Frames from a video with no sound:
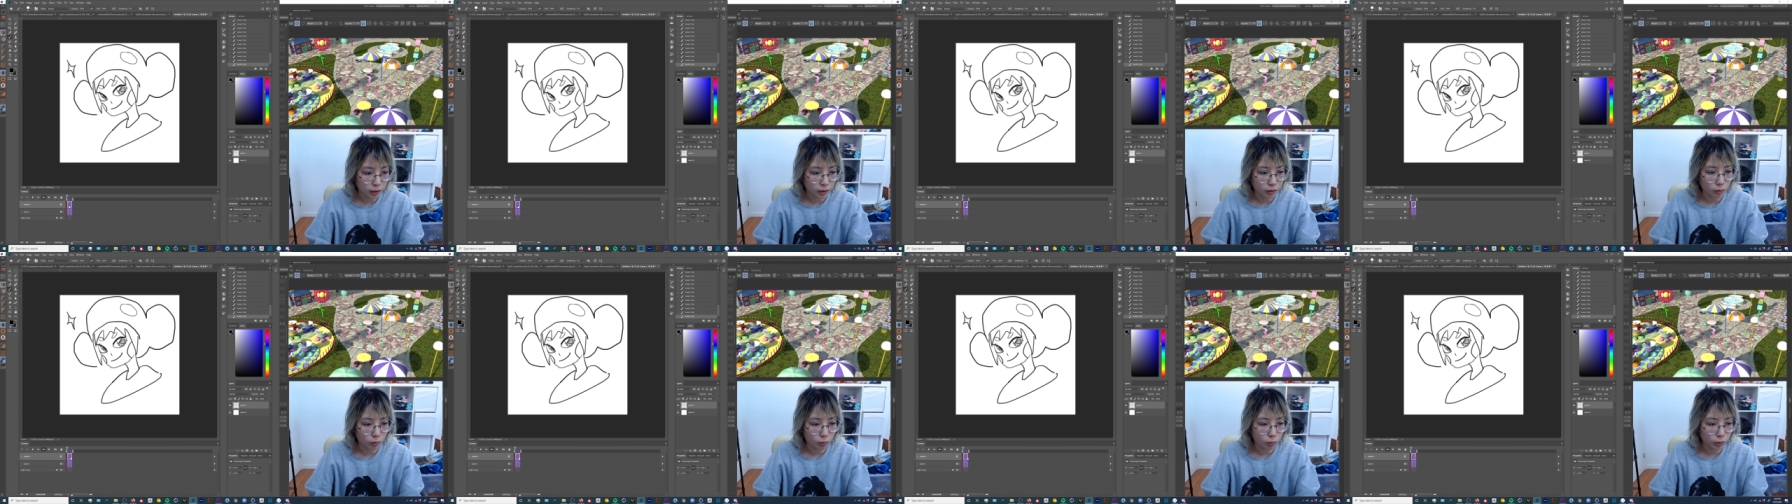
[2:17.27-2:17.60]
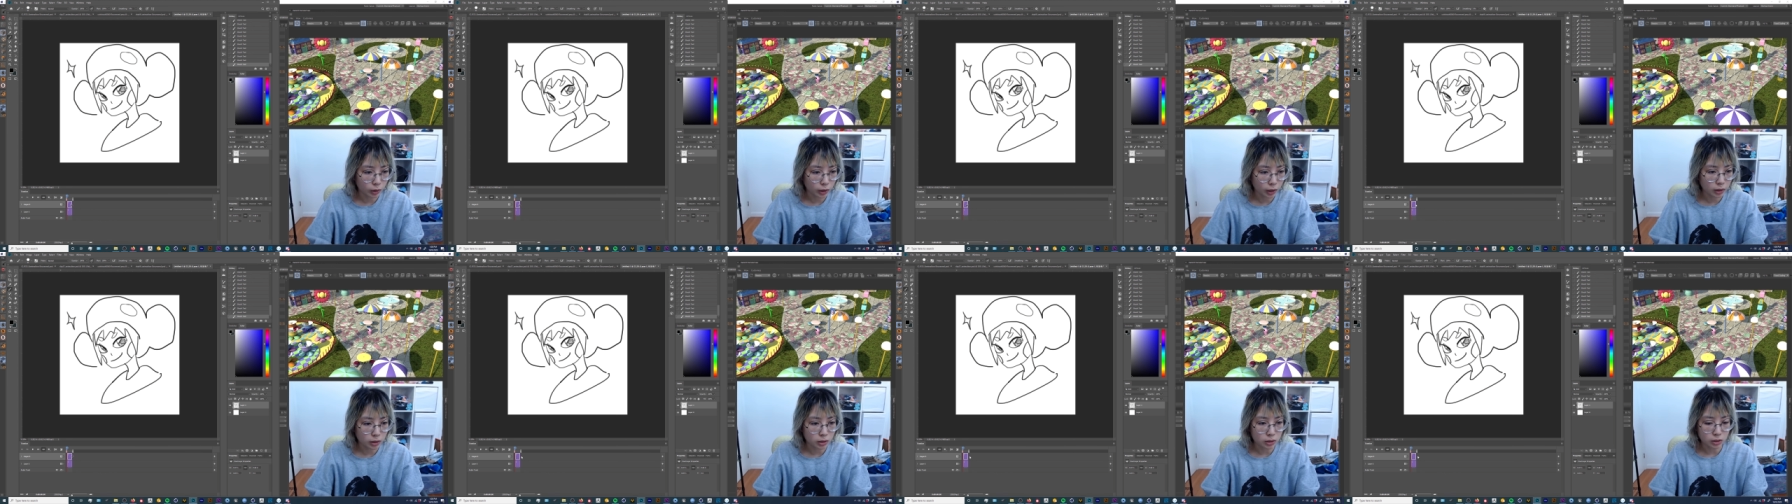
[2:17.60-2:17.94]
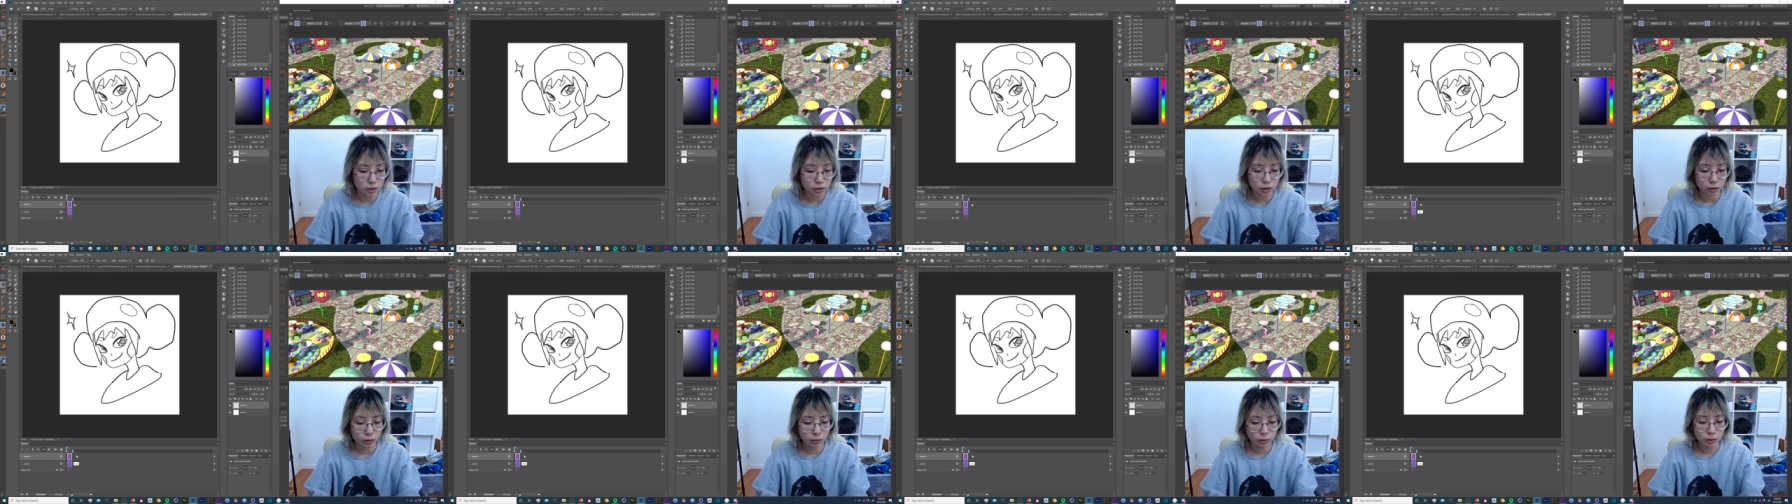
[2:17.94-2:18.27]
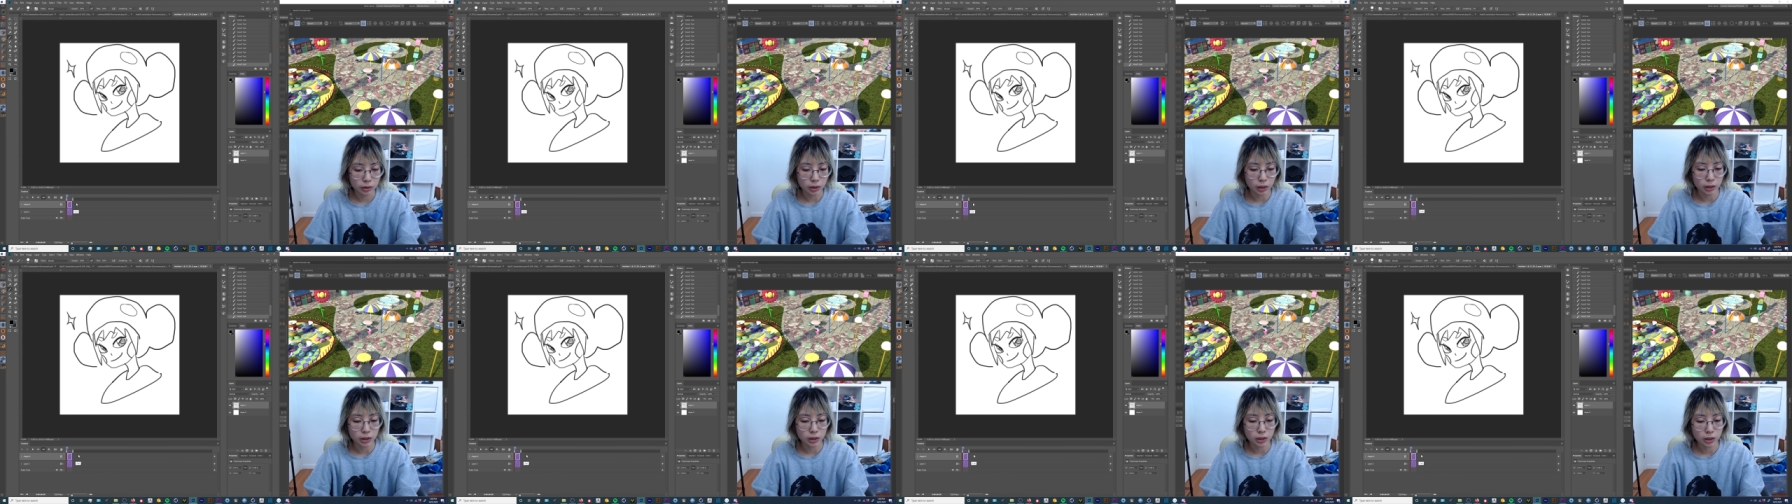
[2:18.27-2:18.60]
What I do
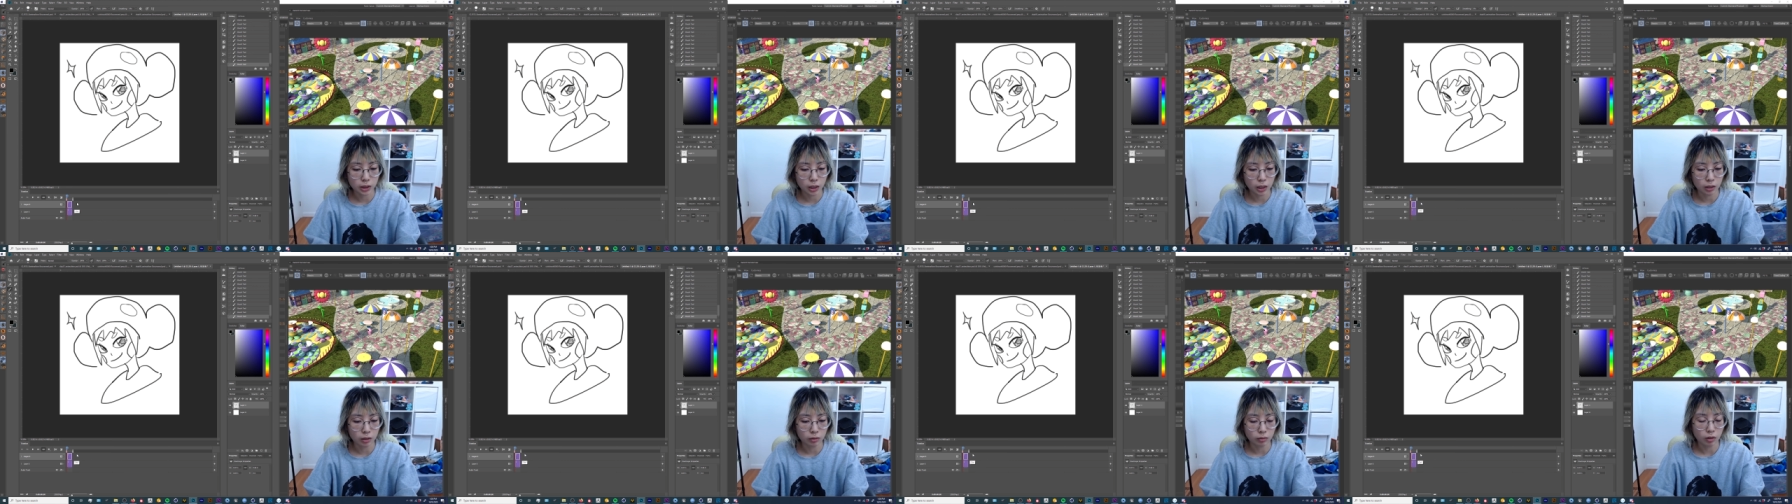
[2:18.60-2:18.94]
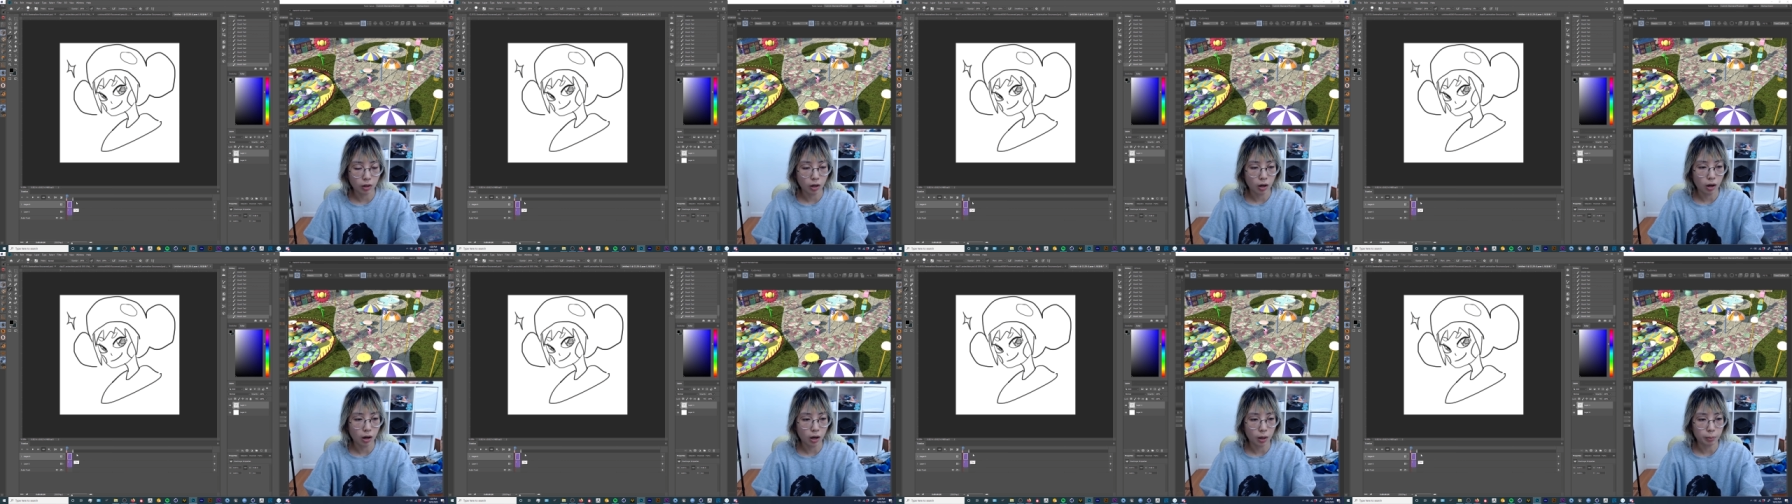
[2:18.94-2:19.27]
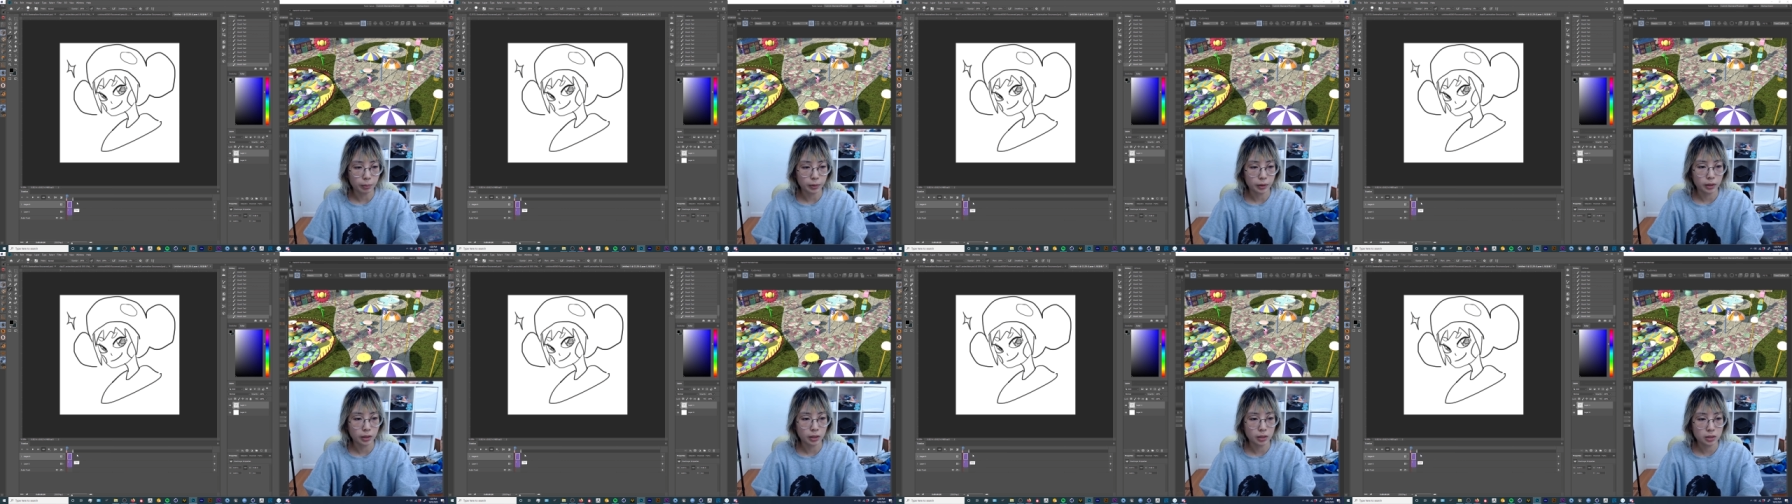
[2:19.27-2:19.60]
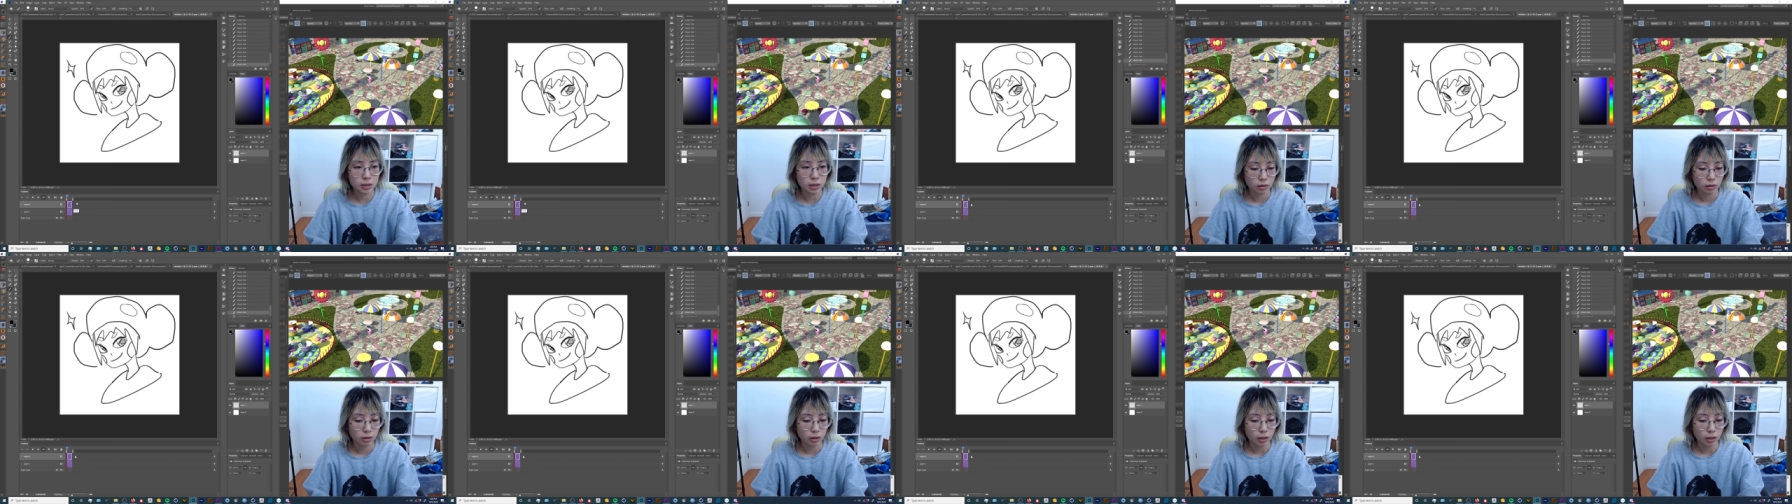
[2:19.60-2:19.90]
is I just kind of copy this.